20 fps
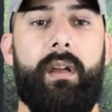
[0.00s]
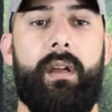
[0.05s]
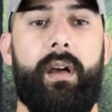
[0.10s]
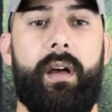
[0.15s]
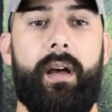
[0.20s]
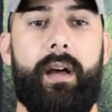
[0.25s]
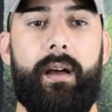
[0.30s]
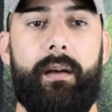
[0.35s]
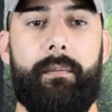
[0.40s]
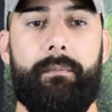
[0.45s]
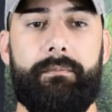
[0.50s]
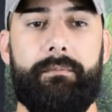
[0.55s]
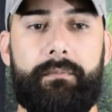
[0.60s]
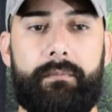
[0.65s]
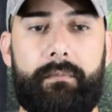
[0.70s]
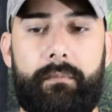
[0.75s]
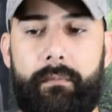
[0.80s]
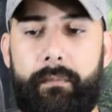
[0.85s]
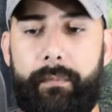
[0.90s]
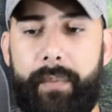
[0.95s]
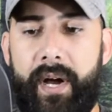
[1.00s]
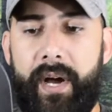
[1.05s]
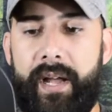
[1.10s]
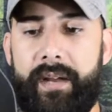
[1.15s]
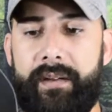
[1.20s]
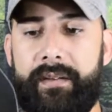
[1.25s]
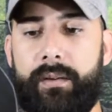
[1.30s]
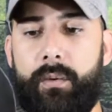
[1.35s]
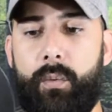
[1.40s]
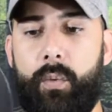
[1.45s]

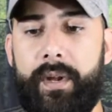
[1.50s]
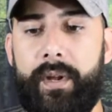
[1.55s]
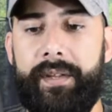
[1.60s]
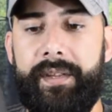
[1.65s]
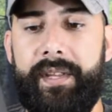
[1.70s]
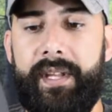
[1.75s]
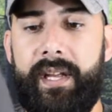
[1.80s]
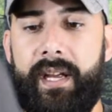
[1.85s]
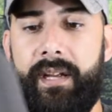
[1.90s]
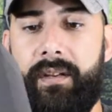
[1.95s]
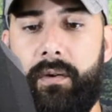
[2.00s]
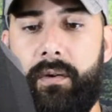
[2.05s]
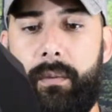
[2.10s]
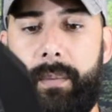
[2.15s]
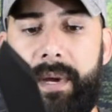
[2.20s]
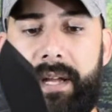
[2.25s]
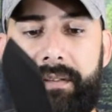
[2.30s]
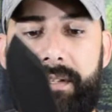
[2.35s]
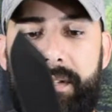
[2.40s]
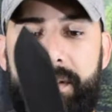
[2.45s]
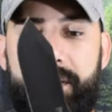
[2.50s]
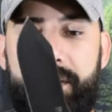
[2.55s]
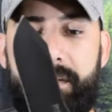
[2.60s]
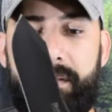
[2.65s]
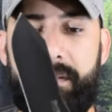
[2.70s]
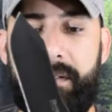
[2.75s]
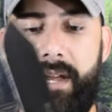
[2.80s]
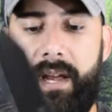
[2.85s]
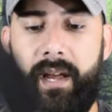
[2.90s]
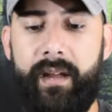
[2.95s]
But one thing I know about
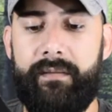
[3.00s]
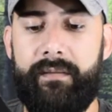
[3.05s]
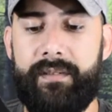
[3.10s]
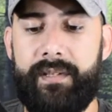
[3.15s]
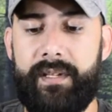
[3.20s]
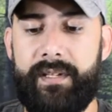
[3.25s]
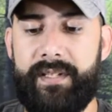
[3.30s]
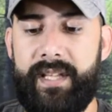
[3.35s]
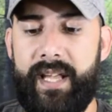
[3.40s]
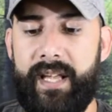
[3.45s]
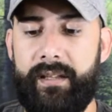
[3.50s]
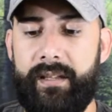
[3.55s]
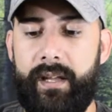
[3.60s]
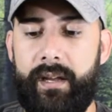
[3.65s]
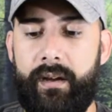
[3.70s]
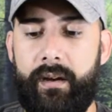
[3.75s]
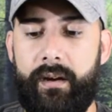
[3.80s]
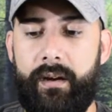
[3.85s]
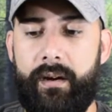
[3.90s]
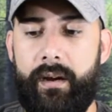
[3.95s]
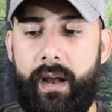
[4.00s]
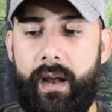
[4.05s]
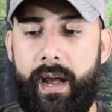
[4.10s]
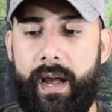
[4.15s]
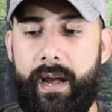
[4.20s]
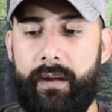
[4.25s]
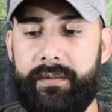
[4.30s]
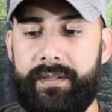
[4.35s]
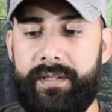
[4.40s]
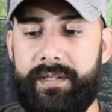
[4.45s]
these knives is that they are
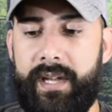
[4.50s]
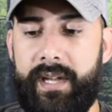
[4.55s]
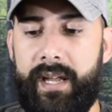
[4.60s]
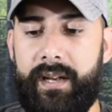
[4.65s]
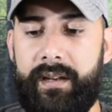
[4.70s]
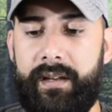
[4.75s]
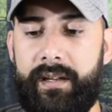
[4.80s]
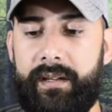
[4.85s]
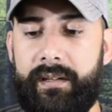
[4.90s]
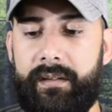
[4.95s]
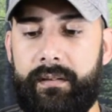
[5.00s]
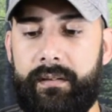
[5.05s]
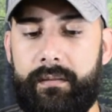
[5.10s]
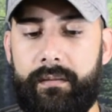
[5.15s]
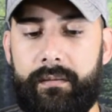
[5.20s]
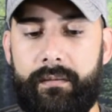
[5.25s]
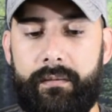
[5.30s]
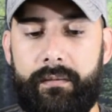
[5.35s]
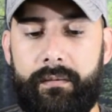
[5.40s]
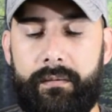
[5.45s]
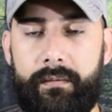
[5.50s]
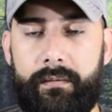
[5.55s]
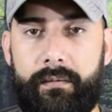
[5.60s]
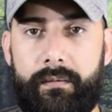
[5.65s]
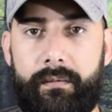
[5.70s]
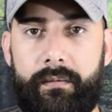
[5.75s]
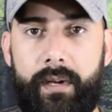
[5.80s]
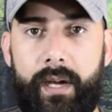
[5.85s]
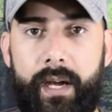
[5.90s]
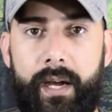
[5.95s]
outstanding.
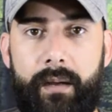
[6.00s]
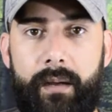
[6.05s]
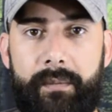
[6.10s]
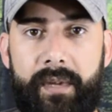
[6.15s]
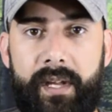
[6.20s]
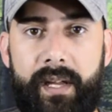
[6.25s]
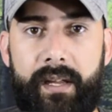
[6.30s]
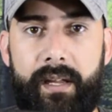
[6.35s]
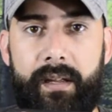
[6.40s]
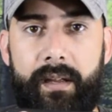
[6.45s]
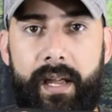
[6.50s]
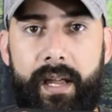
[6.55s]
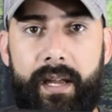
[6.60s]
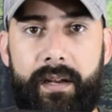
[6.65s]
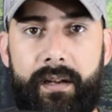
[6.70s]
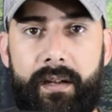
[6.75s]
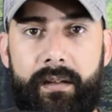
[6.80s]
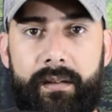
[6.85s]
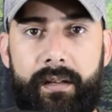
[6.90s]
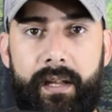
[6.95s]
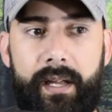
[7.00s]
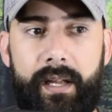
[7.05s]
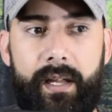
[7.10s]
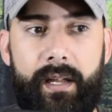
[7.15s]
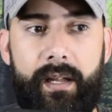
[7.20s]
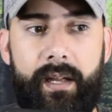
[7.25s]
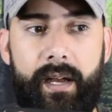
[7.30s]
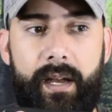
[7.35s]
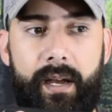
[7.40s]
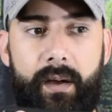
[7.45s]
They
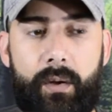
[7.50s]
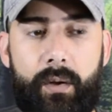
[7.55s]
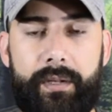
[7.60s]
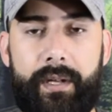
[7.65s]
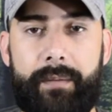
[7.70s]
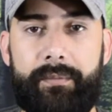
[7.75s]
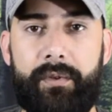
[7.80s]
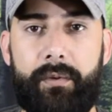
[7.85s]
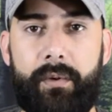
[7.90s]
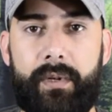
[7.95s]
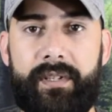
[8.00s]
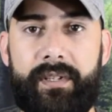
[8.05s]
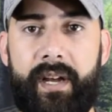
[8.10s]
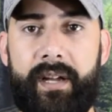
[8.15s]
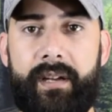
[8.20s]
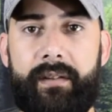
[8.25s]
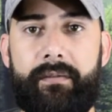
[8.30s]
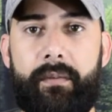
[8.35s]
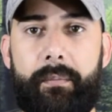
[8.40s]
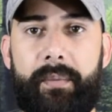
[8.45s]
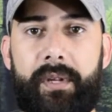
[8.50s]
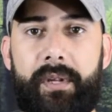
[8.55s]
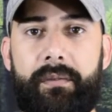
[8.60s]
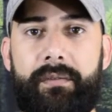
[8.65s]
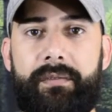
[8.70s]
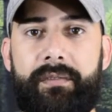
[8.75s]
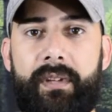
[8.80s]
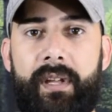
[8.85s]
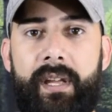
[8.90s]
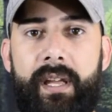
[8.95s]
hold up to a ton of
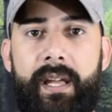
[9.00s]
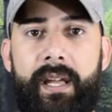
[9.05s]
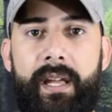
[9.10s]
abuse.